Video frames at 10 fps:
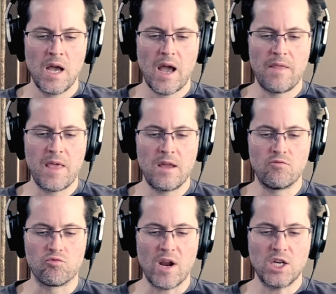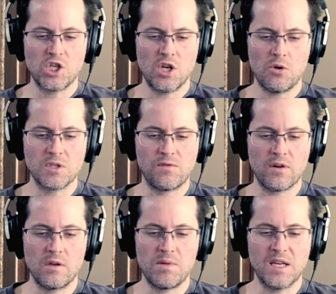And then ratio is
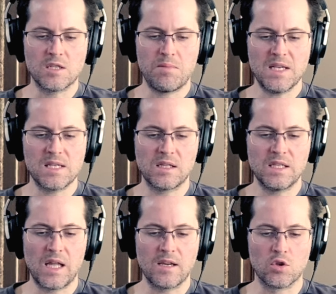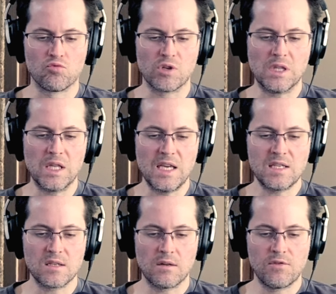very big. It's basically like the
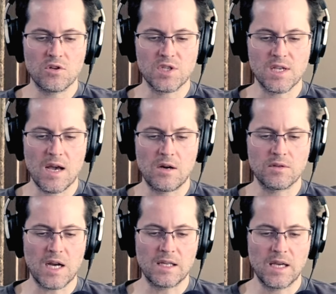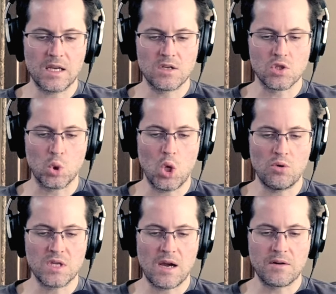release of your sound. I like it as low
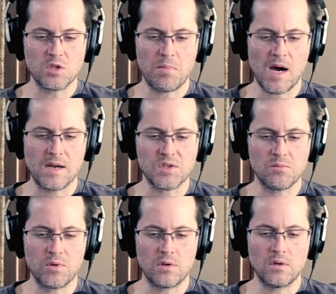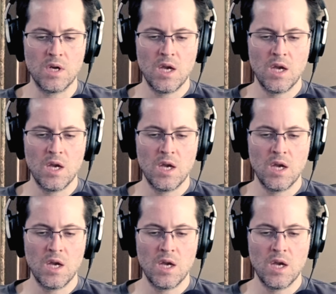down as possible.